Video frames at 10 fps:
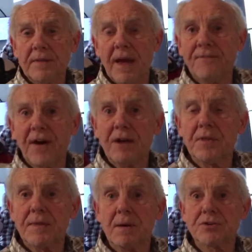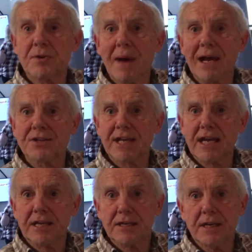They found that there was a
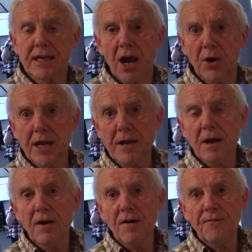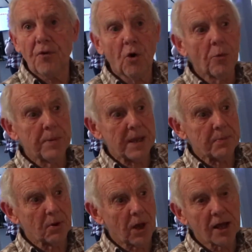magazine going for
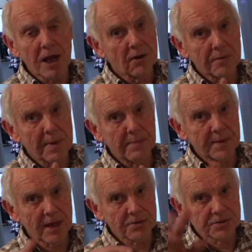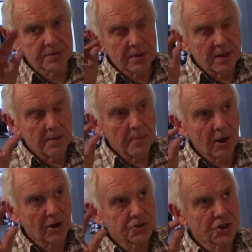people, I can't remember those
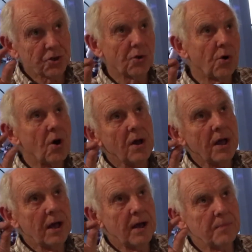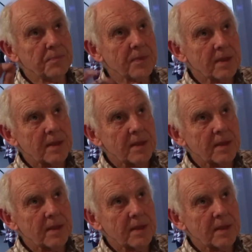biological um,